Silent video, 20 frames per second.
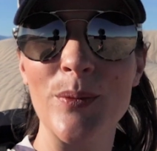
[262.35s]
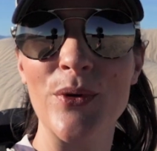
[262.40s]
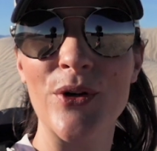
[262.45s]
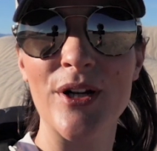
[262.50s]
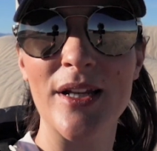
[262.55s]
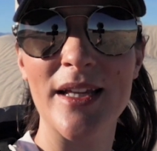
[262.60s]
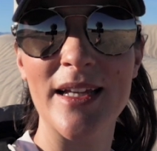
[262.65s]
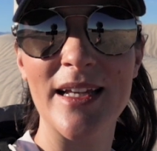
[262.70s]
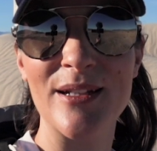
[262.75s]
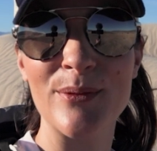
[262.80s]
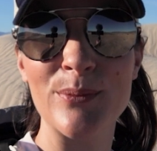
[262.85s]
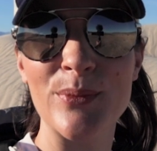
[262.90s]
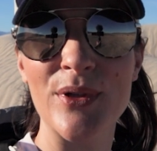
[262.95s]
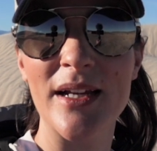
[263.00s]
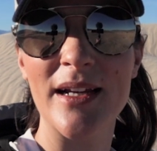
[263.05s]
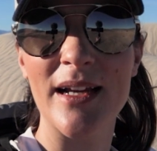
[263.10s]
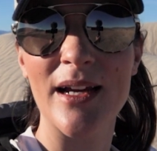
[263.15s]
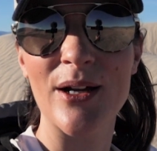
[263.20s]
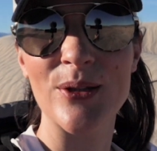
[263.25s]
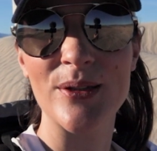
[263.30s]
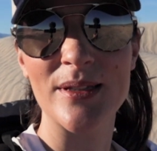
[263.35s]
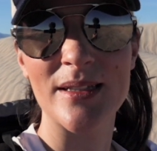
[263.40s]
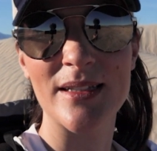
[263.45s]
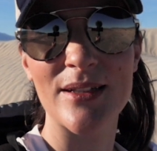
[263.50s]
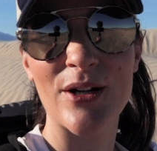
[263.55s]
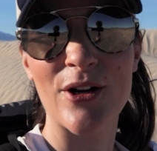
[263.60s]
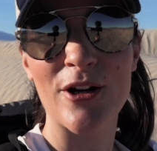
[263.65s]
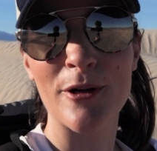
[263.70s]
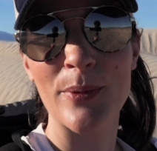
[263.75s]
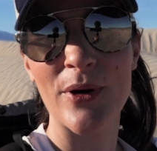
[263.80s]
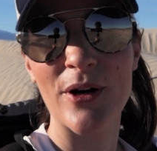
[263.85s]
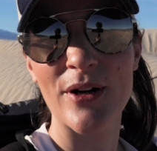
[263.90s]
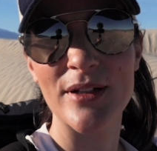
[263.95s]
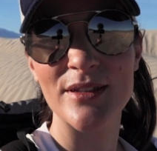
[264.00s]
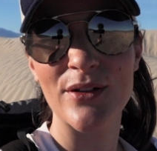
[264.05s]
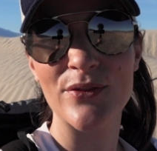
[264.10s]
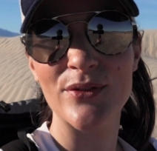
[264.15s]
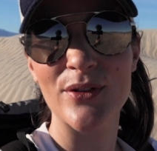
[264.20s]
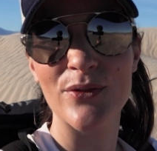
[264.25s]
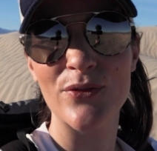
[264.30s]
and burning and bring out the dark
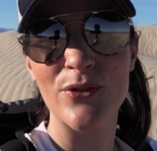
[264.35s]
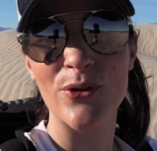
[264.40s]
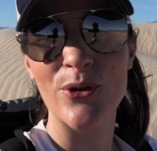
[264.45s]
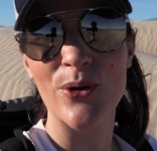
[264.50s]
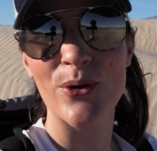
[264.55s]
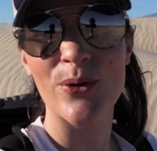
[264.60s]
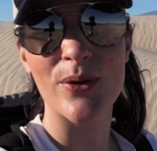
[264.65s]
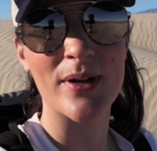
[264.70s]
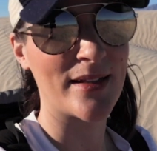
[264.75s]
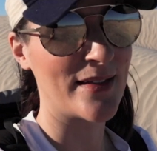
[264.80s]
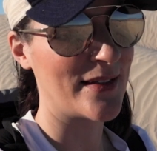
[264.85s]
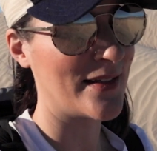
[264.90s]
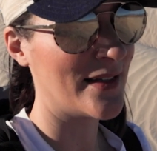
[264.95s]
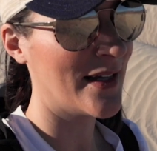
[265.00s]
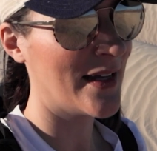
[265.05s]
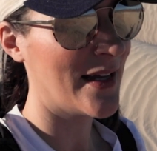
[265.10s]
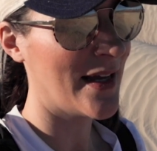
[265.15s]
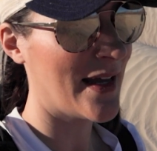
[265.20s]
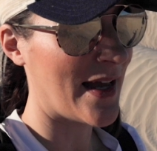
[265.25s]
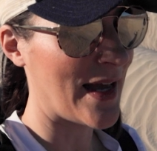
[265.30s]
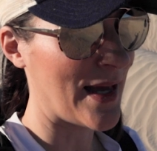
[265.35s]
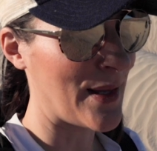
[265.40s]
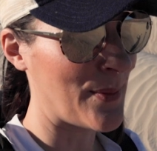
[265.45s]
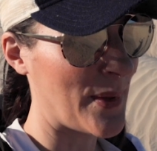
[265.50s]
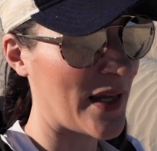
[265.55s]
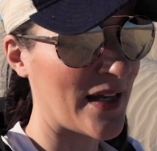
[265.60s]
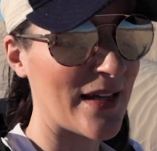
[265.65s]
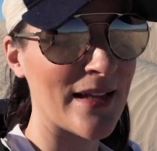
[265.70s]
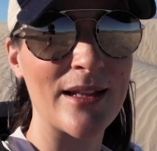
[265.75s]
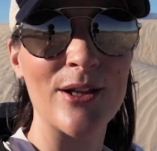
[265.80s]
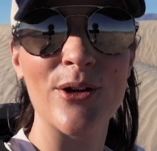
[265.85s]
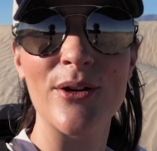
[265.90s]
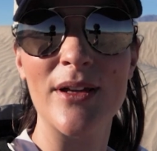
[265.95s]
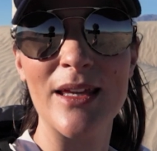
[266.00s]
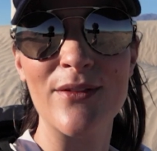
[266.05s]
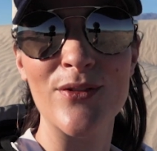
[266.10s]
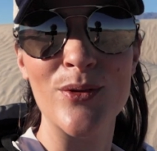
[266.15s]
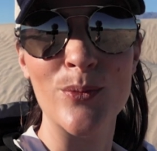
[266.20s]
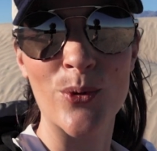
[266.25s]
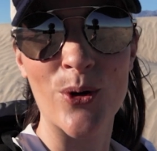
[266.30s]
parts of the photo and and make it look
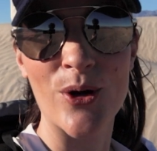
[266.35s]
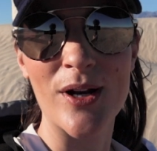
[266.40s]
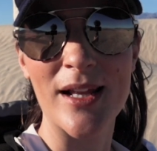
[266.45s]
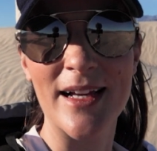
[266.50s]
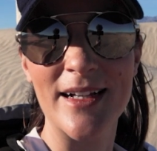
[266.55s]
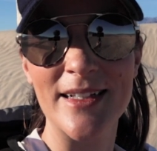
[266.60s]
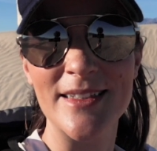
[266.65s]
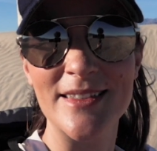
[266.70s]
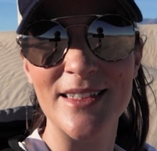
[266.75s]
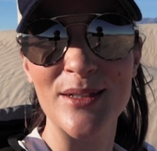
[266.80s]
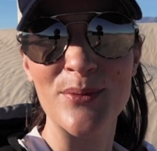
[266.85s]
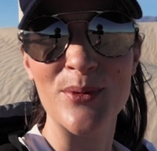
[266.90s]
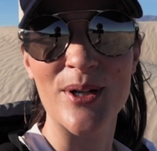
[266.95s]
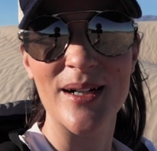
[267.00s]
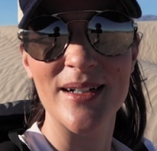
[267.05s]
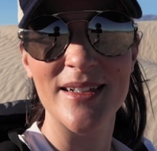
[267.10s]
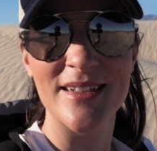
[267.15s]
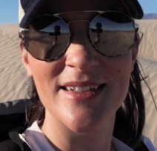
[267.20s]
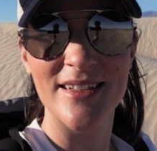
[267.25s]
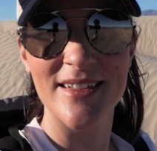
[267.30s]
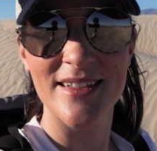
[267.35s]
even more like a zebra.